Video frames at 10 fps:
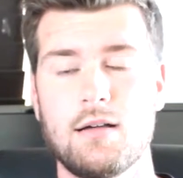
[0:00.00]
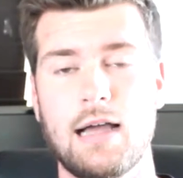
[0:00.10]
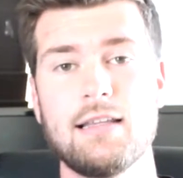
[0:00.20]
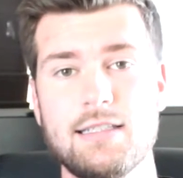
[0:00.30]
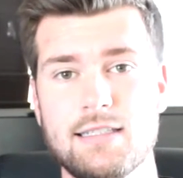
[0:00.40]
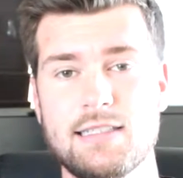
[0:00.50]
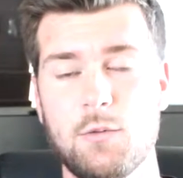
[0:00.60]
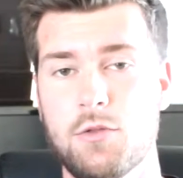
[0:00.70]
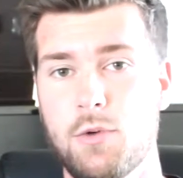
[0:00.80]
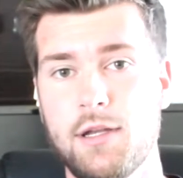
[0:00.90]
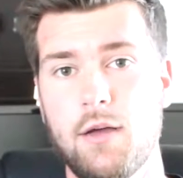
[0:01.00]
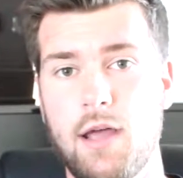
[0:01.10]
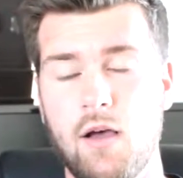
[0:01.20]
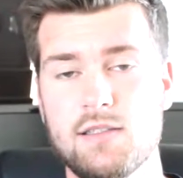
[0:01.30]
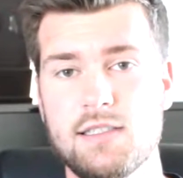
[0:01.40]
I like to stick with
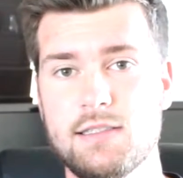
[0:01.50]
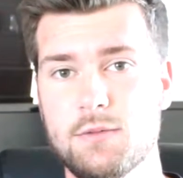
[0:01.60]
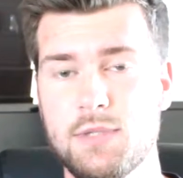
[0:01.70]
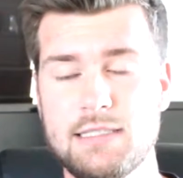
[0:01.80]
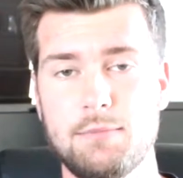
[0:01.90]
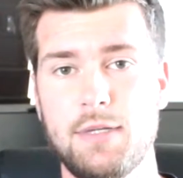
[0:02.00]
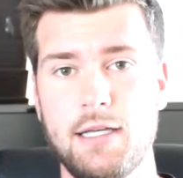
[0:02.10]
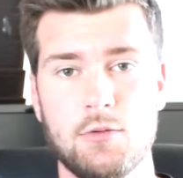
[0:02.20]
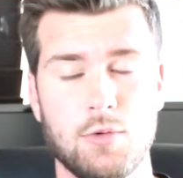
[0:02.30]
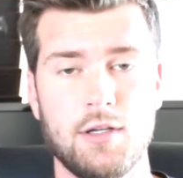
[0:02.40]
rundown houses, reason being